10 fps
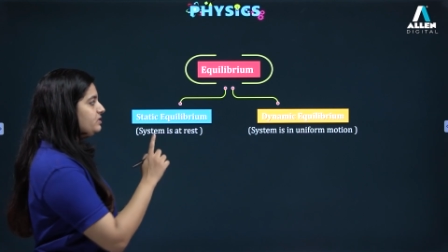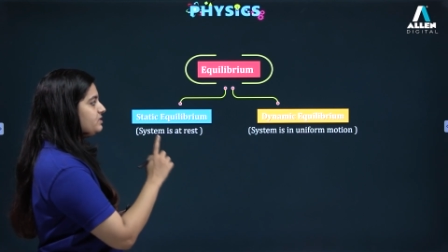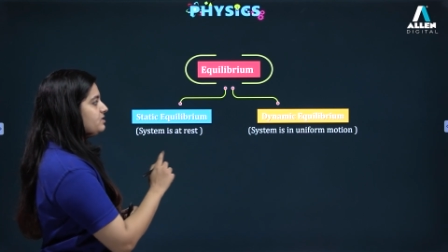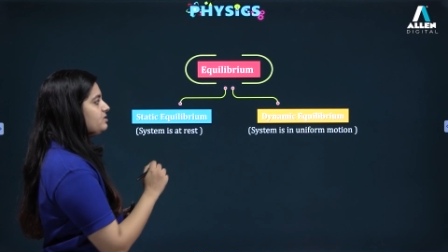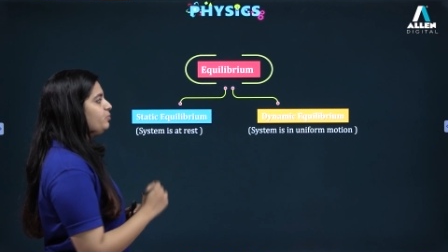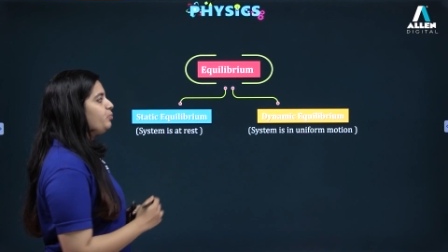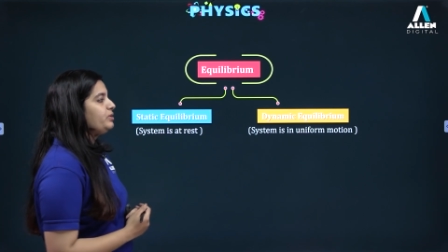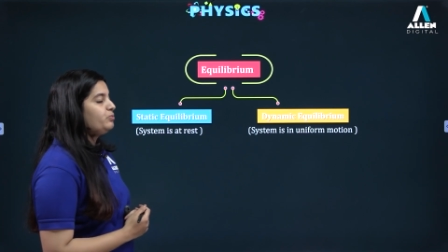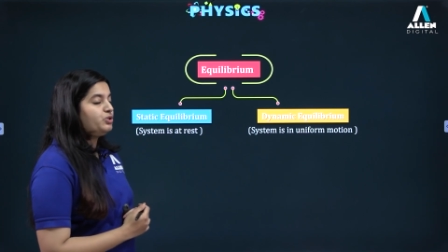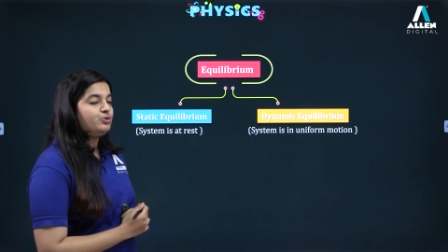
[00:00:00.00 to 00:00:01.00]
The system
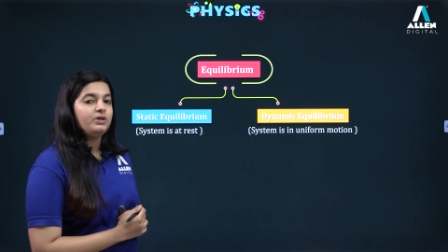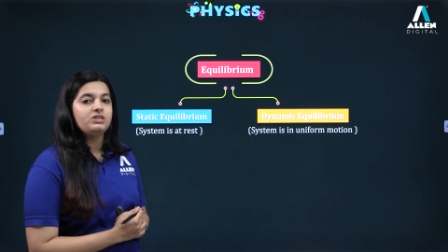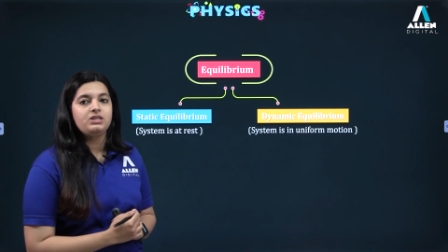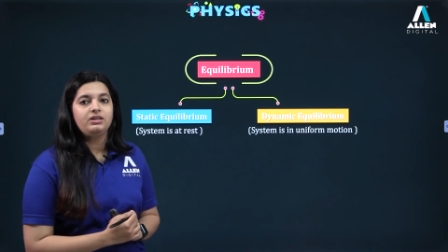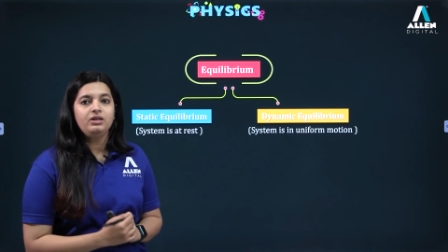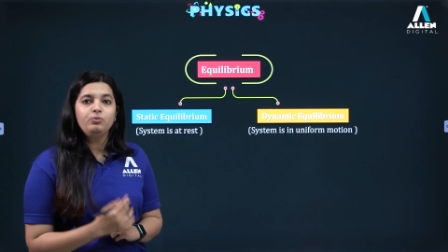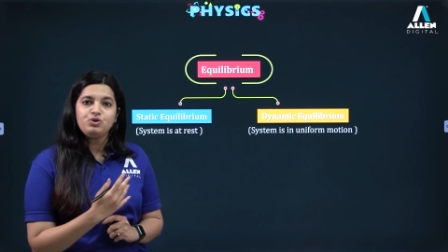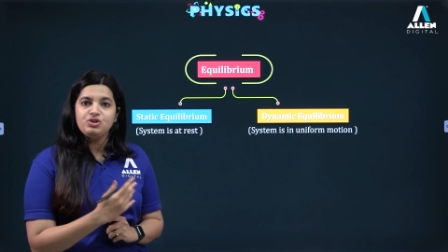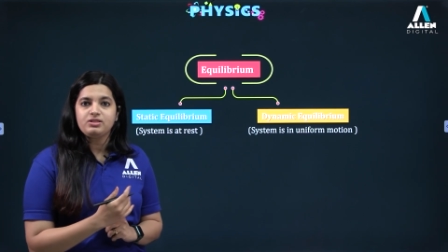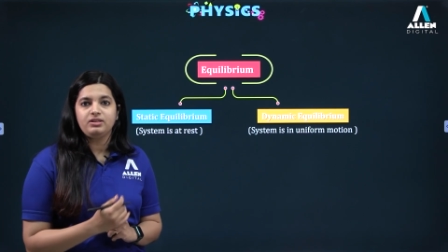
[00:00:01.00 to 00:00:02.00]
which we are studying,
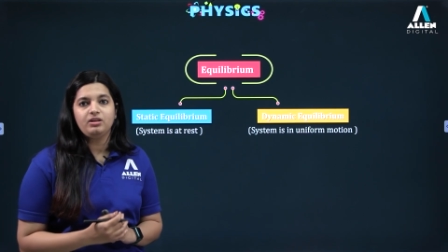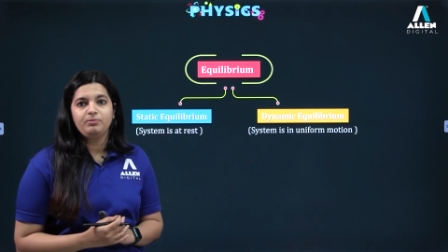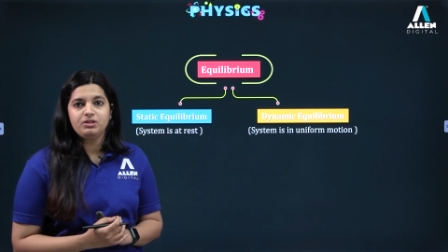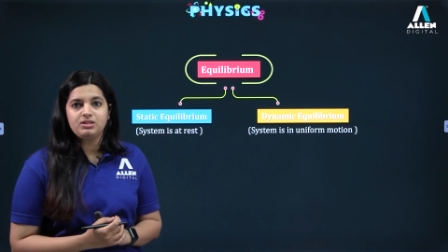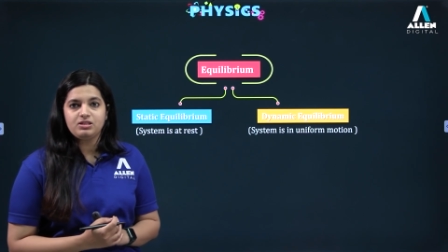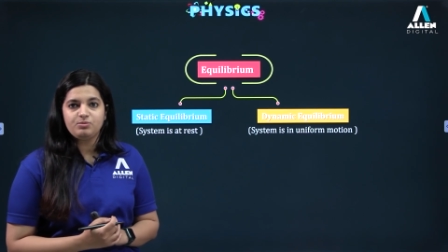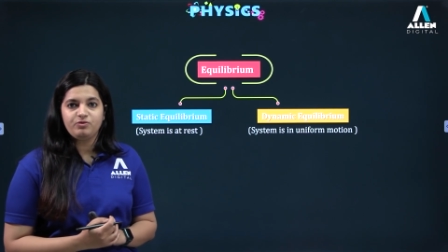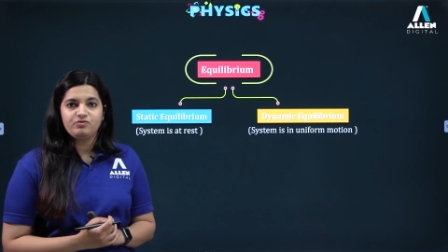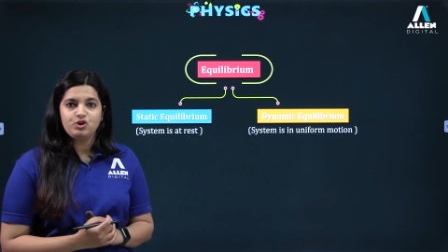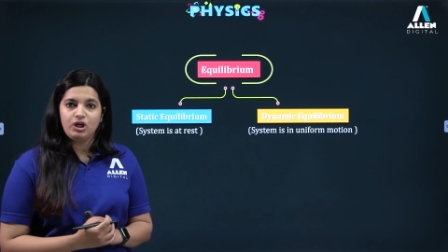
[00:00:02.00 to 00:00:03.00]
which is nothing but system
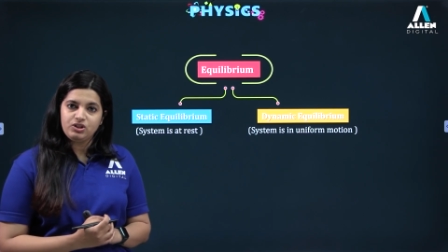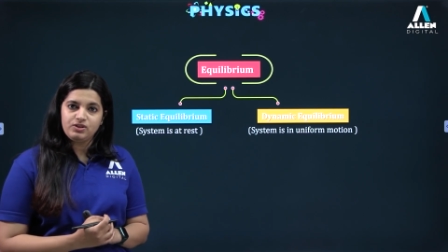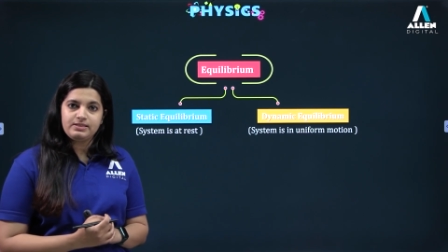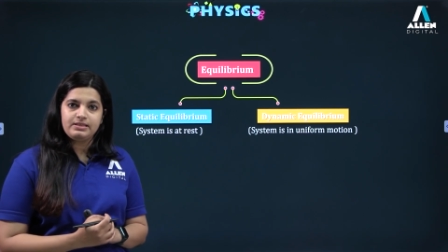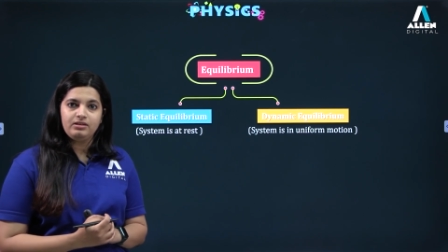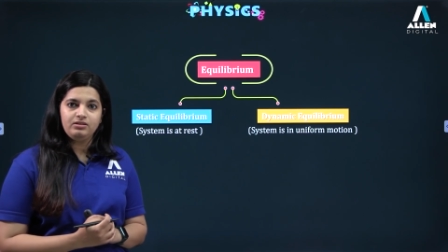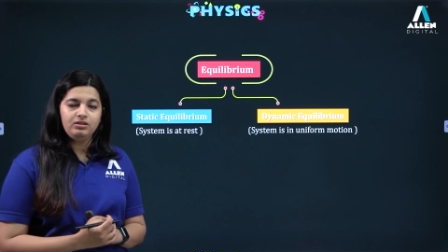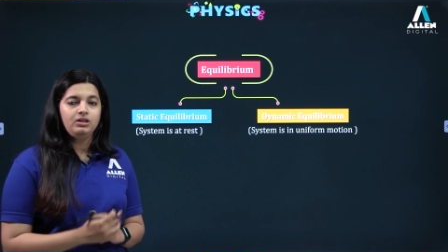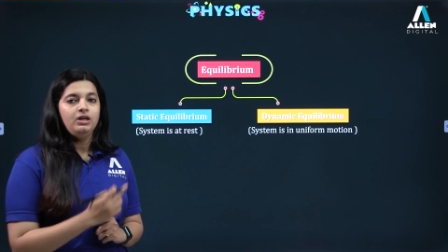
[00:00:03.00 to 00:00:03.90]
of charges here,